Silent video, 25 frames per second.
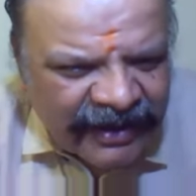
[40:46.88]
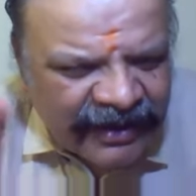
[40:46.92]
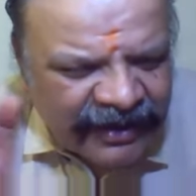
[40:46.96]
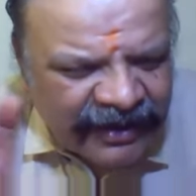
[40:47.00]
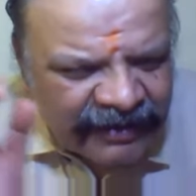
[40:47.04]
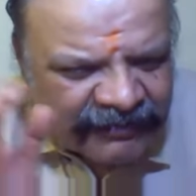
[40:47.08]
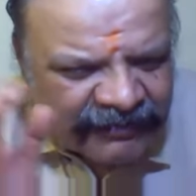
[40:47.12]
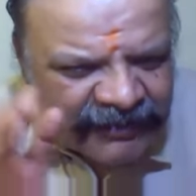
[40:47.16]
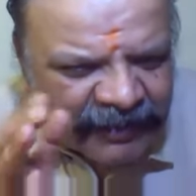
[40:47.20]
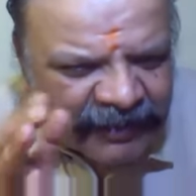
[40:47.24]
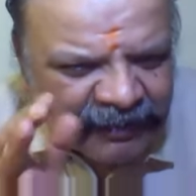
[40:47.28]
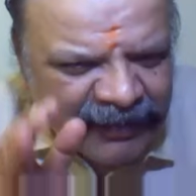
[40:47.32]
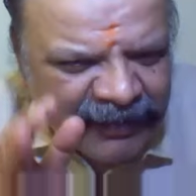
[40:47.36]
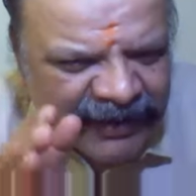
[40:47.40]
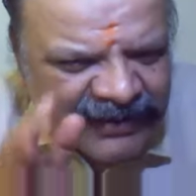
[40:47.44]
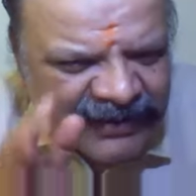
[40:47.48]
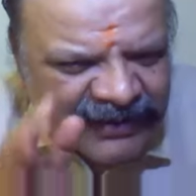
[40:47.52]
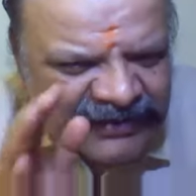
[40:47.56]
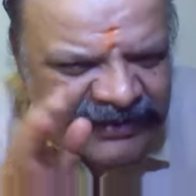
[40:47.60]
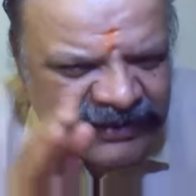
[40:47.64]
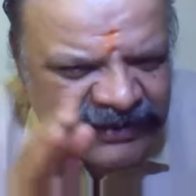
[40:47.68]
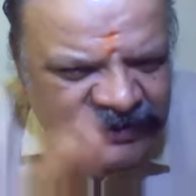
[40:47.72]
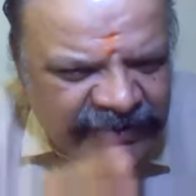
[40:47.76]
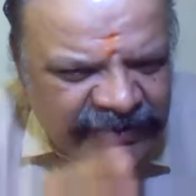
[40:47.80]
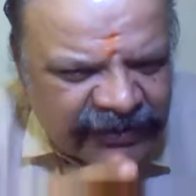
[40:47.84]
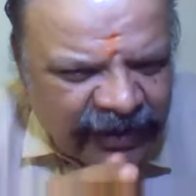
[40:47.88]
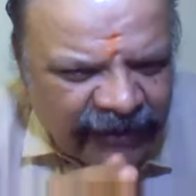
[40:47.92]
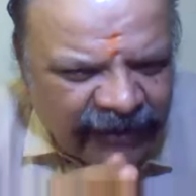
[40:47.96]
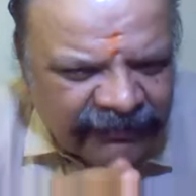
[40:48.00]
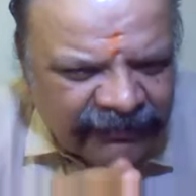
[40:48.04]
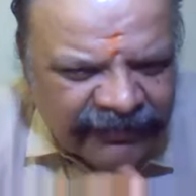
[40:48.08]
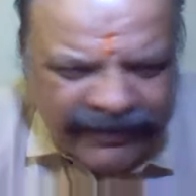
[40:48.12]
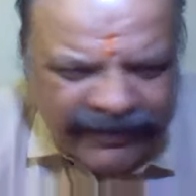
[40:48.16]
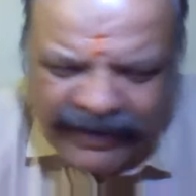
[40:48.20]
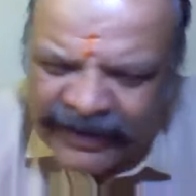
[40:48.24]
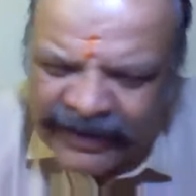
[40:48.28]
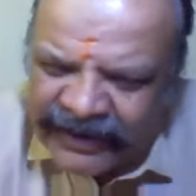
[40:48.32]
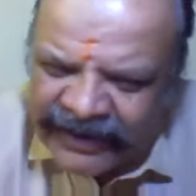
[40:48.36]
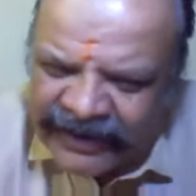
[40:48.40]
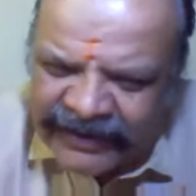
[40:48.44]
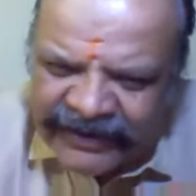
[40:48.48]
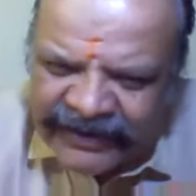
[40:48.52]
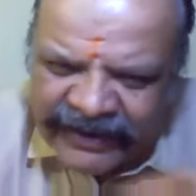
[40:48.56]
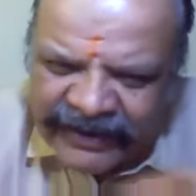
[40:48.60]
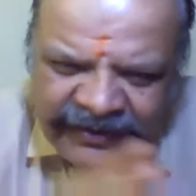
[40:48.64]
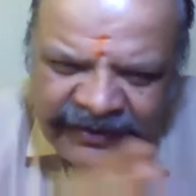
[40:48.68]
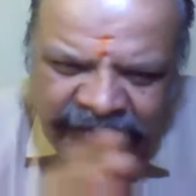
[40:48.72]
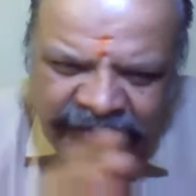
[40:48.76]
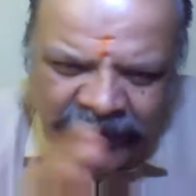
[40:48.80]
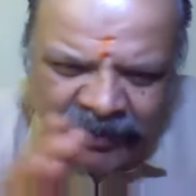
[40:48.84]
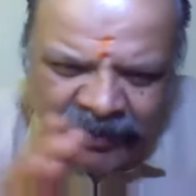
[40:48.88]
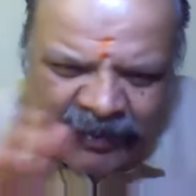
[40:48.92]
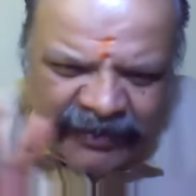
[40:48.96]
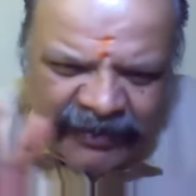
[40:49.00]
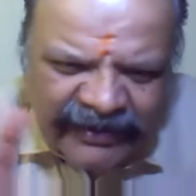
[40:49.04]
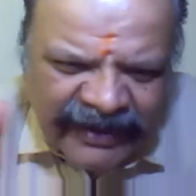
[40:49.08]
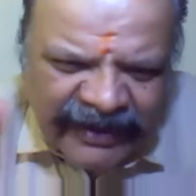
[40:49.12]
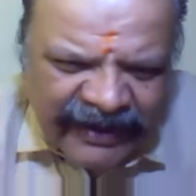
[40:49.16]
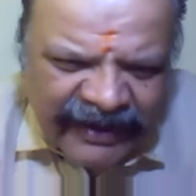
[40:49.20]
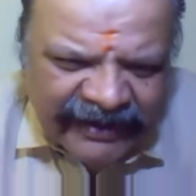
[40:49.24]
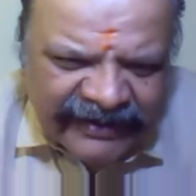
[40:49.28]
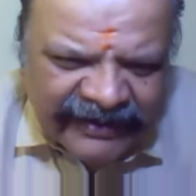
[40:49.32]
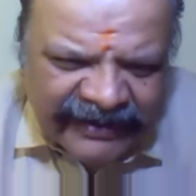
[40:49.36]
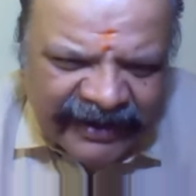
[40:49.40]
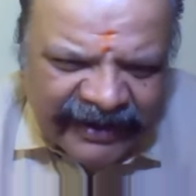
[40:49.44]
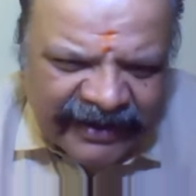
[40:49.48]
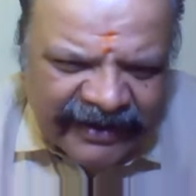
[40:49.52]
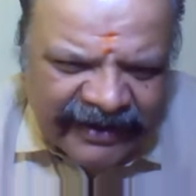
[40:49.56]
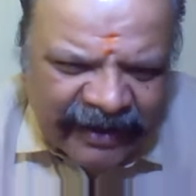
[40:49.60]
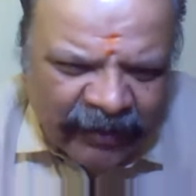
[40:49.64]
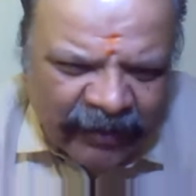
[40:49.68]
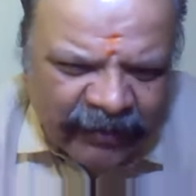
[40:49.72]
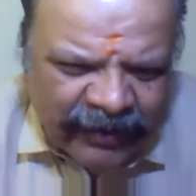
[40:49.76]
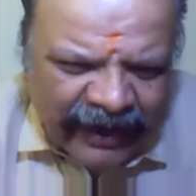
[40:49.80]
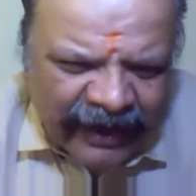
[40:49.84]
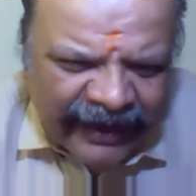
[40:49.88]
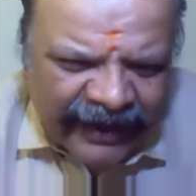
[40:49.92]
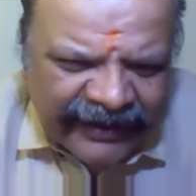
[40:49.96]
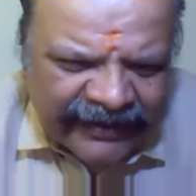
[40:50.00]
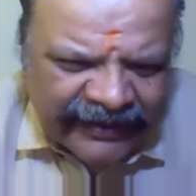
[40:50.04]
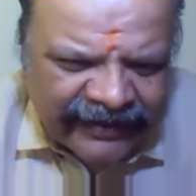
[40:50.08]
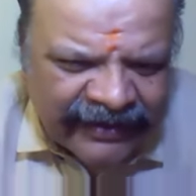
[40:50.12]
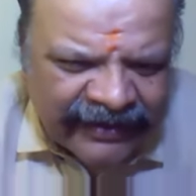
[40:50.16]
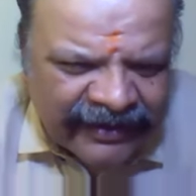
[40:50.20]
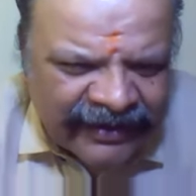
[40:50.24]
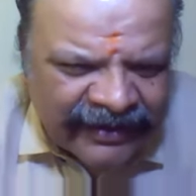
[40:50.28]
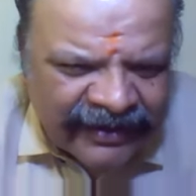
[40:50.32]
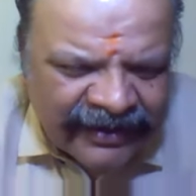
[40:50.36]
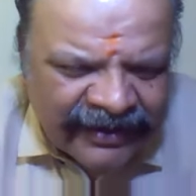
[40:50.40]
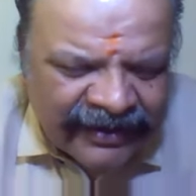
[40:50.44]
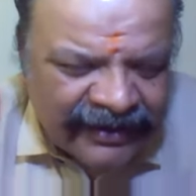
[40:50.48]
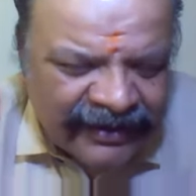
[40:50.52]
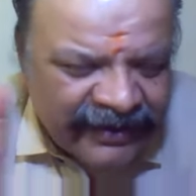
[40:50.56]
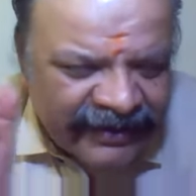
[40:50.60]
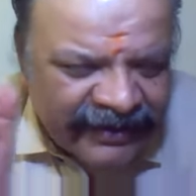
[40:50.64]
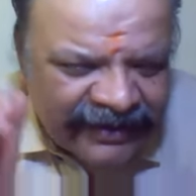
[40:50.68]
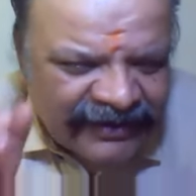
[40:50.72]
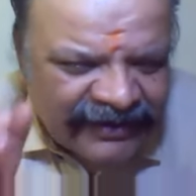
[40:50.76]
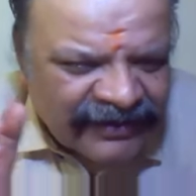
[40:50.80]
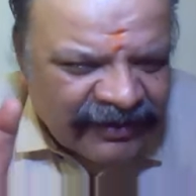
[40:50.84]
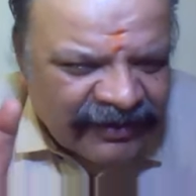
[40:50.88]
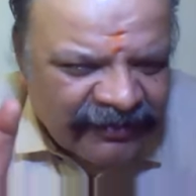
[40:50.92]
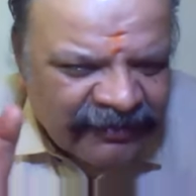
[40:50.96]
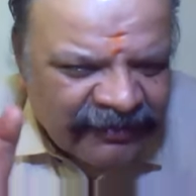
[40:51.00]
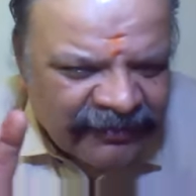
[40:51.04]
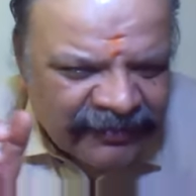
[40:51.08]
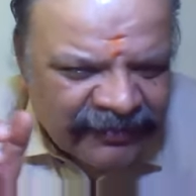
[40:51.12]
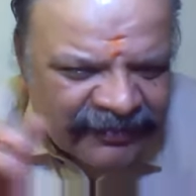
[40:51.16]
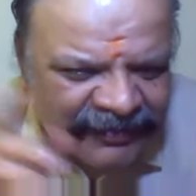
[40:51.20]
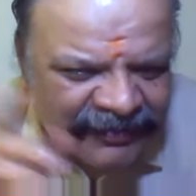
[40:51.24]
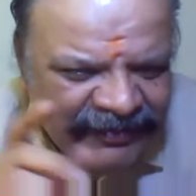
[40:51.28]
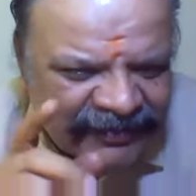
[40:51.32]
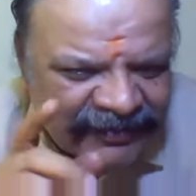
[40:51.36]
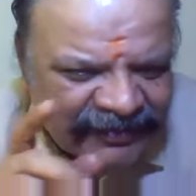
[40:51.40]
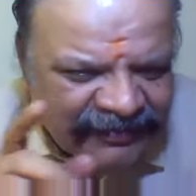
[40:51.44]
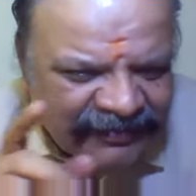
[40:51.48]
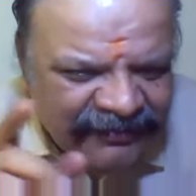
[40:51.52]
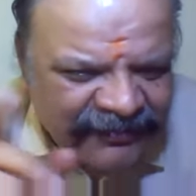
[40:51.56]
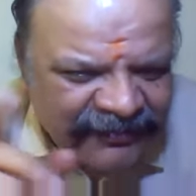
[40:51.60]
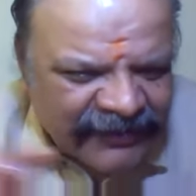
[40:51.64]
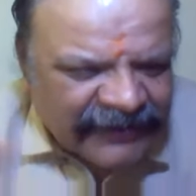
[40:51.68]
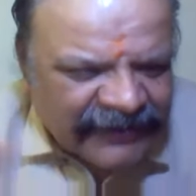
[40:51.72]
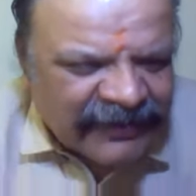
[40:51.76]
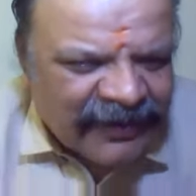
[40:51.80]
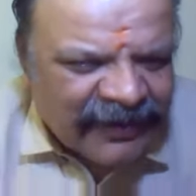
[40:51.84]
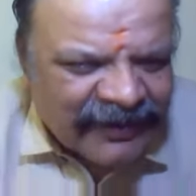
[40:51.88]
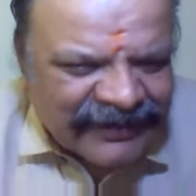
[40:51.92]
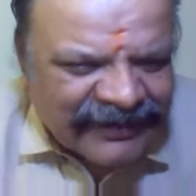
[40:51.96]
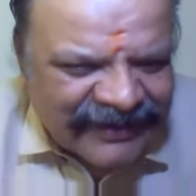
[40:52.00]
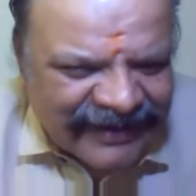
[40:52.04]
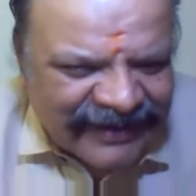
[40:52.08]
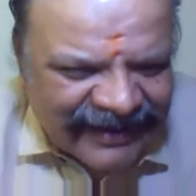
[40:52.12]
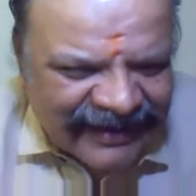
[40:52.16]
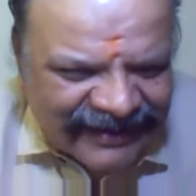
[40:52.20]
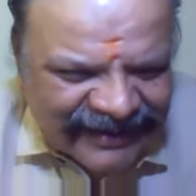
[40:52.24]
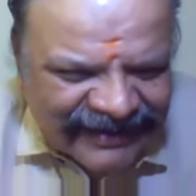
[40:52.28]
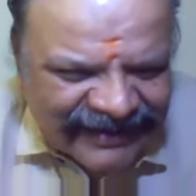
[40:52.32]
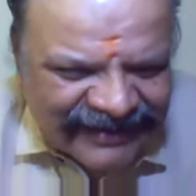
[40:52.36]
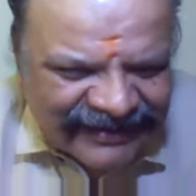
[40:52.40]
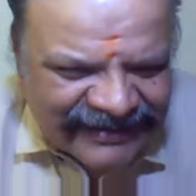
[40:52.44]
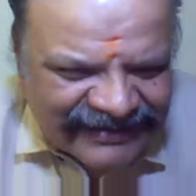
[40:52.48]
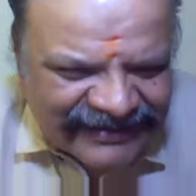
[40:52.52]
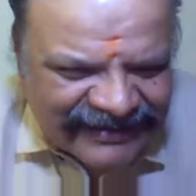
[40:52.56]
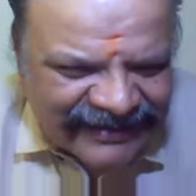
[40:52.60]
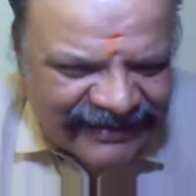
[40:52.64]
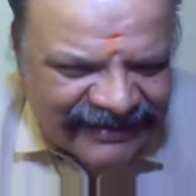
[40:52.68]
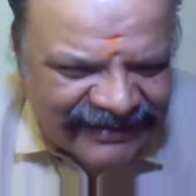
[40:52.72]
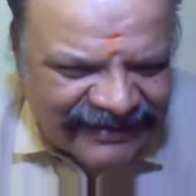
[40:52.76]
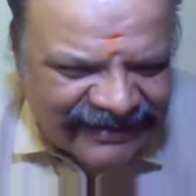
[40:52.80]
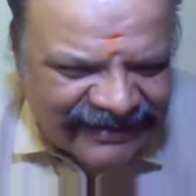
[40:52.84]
If the pulse is soft, it tells you about the entire down line is of physiological condition.